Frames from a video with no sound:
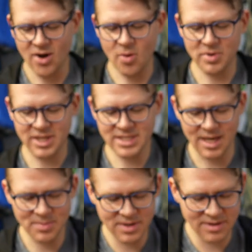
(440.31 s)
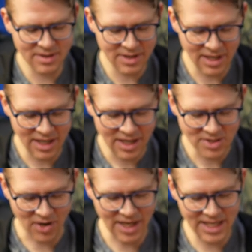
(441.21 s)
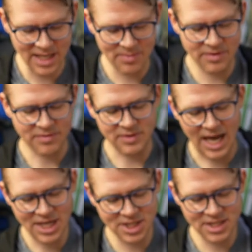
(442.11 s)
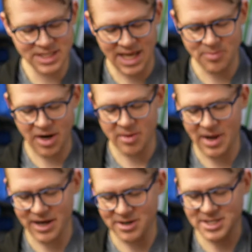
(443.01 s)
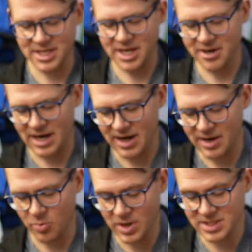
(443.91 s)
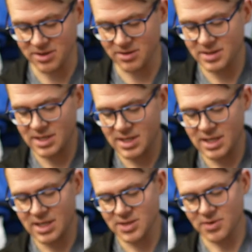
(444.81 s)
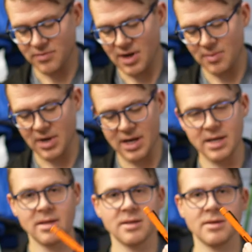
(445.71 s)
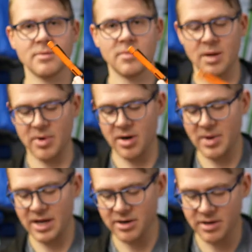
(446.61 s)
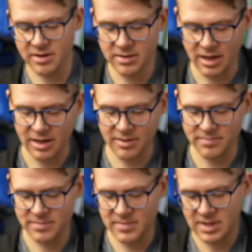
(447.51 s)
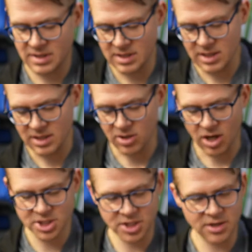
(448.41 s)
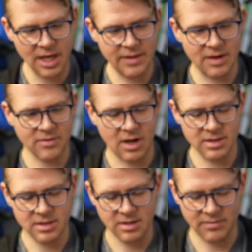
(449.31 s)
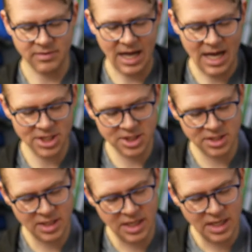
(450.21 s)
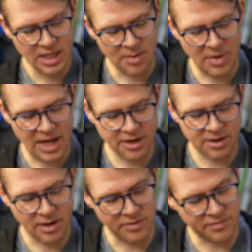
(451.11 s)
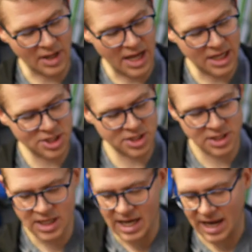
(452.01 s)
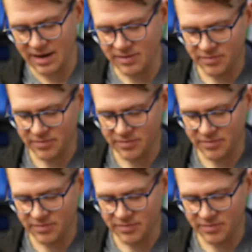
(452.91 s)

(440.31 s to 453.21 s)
Open this up. So I keep flashes and bear bangers in here and they whistle. So I've got my, my bear banger um, launcher and then I've got a flash, a banger, another flash. And at